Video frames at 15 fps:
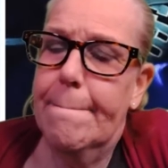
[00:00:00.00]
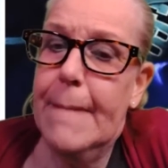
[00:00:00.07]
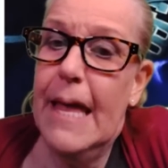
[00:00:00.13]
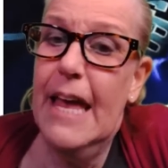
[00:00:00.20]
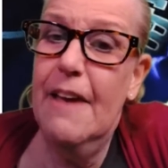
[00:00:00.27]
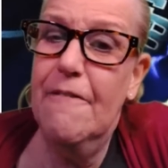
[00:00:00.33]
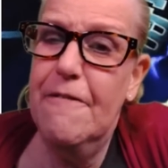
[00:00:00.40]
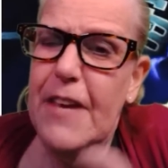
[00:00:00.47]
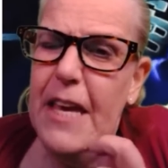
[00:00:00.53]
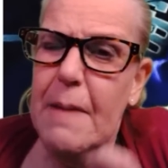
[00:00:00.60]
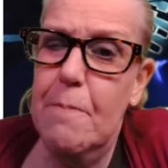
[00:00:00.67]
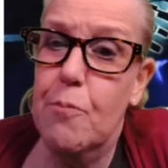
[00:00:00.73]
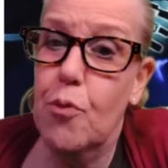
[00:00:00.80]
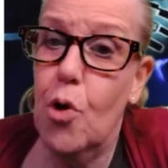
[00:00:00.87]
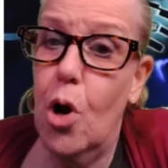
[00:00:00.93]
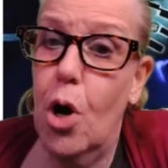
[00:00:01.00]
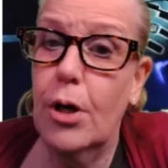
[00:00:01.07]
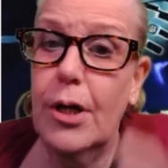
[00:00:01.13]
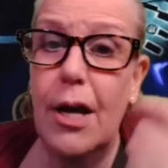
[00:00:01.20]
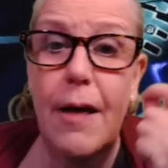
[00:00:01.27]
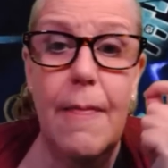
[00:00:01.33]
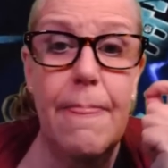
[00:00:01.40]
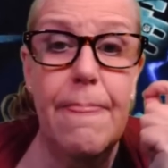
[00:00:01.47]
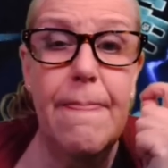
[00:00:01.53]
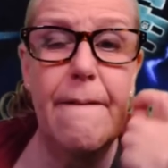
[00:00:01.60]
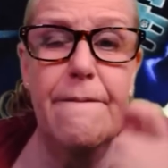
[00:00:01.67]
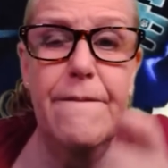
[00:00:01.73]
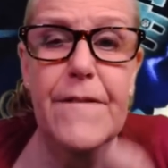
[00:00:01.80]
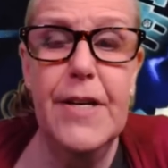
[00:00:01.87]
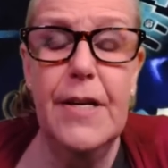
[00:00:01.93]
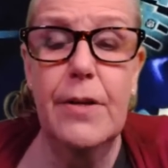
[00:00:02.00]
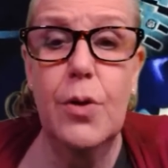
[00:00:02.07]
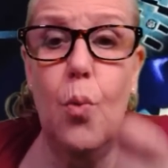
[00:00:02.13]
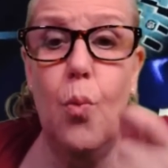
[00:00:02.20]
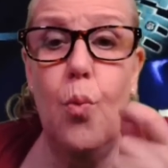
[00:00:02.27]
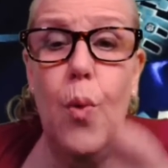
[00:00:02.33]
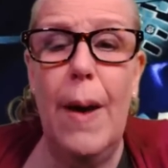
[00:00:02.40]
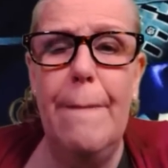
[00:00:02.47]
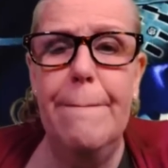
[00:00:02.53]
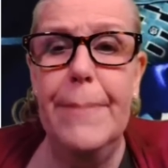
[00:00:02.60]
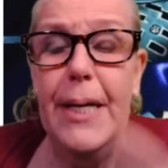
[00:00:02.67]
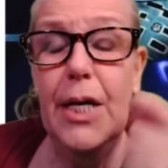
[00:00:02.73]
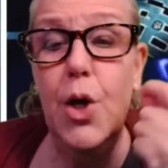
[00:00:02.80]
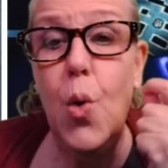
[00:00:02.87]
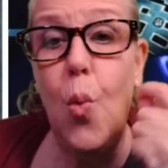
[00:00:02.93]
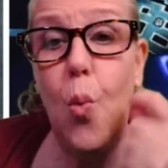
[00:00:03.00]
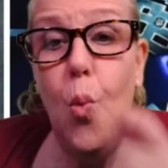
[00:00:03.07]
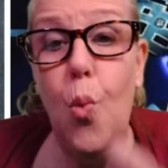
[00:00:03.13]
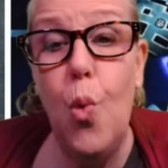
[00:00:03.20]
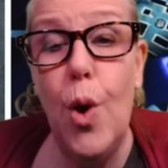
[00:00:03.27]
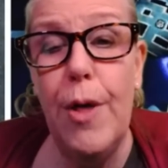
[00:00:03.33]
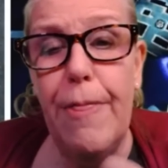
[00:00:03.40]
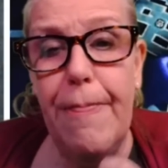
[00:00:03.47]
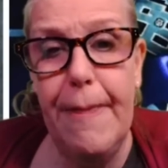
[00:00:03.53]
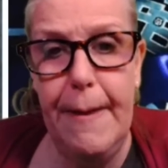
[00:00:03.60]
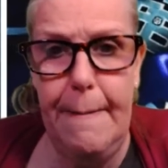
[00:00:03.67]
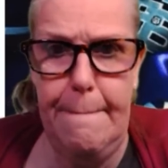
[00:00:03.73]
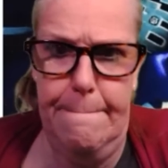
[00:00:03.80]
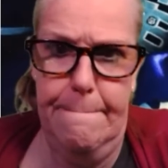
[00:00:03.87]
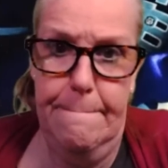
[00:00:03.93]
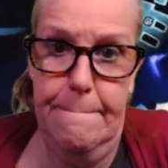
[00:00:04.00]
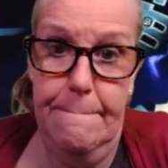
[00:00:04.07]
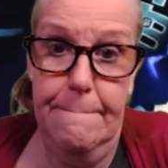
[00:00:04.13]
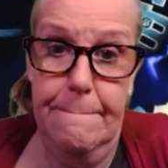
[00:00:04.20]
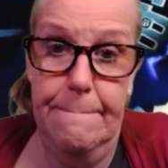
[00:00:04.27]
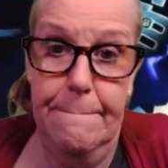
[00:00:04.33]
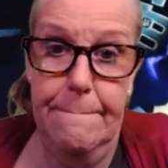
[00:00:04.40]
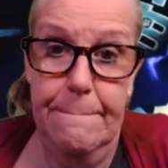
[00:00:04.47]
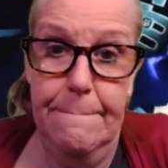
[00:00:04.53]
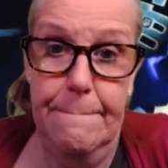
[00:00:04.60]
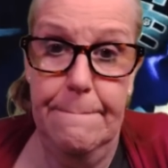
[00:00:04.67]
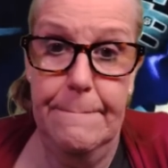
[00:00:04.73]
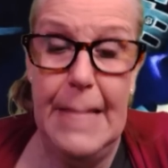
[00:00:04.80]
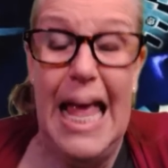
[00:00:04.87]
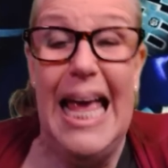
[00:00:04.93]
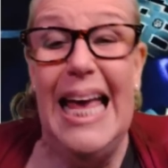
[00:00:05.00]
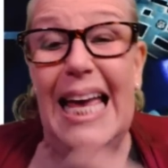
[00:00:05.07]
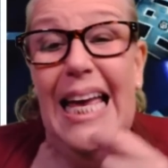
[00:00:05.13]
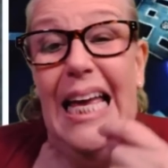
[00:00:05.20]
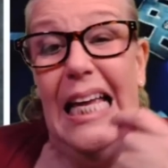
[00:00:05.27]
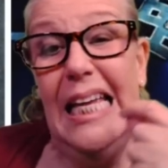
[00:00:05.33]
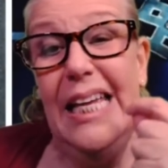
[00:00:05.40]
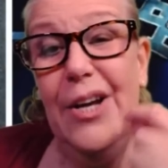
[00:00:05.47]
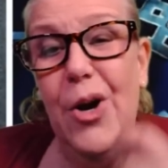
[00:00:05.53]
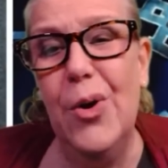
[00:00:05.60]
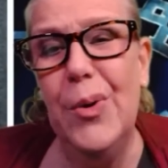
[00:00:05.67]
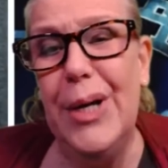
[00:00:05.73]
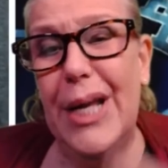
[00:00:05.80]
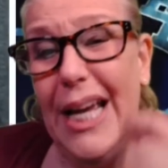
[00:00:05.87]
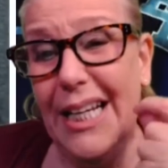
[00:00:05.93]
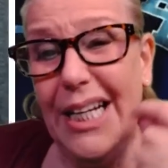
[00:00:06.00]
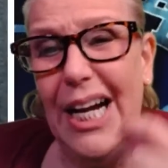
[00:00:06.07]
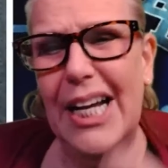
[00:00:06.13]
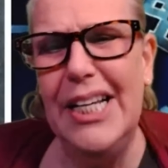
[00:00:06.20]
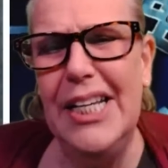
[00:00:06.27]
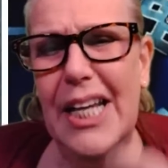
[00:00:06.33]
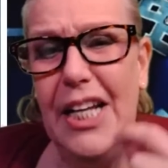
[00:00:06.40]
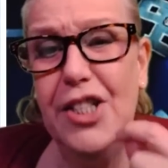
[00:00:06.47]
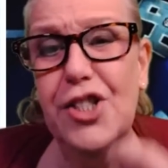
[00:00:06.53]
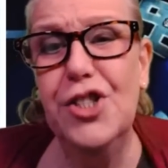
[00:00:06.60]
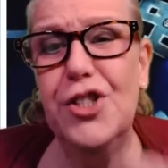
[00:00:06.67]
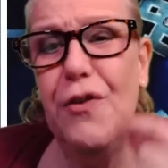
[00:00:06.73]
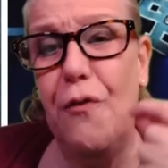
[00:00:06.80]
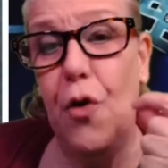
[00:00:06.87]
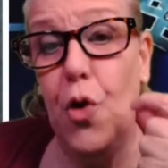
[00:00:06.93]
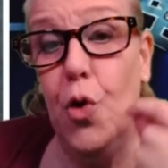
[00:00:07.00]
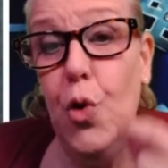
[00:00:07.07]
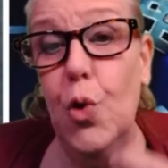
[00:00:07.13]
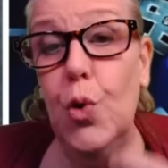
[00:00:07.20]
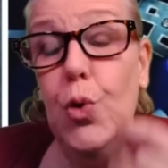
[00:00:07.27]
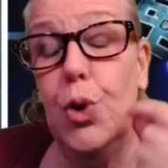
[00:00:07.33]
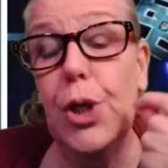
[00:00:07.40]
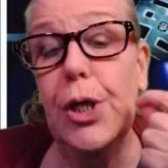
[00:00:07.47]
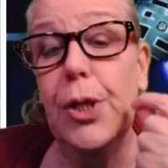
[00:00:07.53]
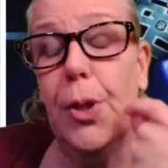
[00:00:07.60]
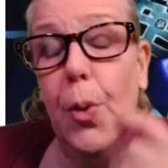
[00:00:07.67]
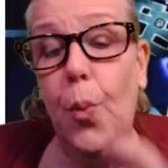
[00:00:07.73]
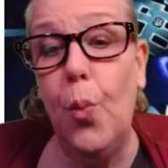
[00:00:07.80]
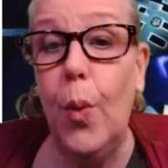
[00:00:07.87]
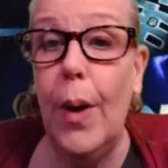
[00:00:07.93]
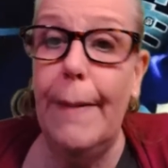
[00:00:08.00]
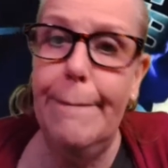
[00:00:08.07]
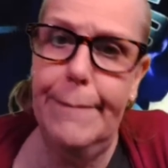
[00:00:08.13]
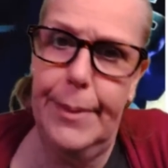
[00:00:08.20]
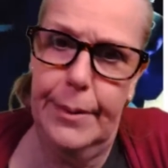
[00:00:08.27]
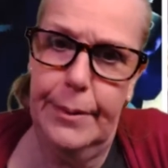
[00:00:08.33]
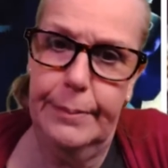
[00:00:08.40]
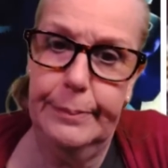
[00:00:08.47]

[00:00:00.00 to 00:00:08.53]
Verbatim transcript: if he brought the the weapon with him, he already had ideations of using the weapon.